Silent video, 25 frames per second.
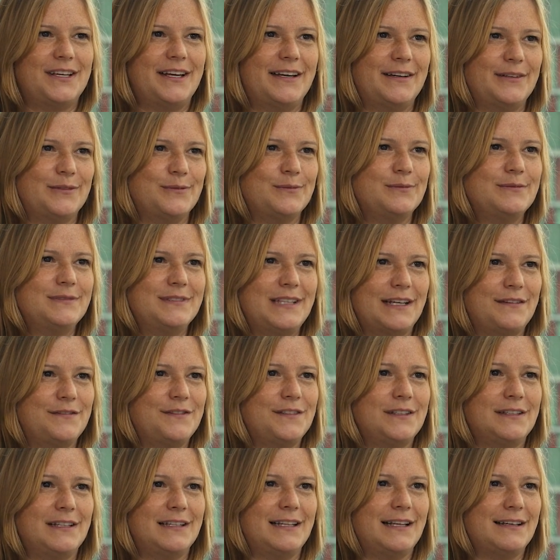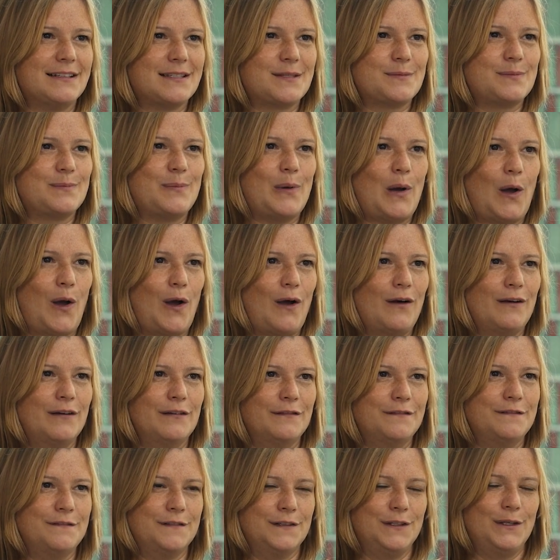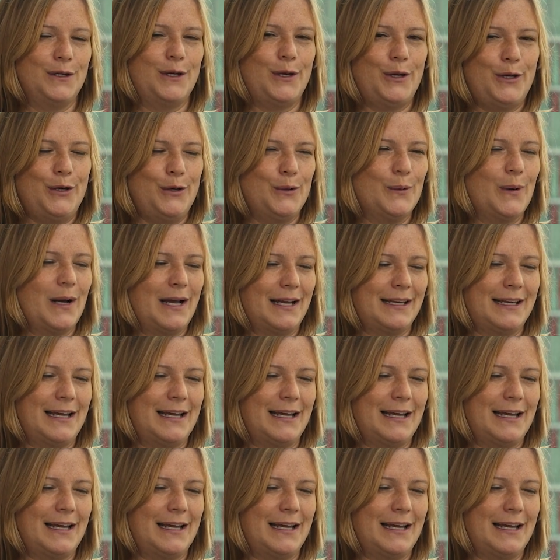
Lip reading: So definitely that's part of who I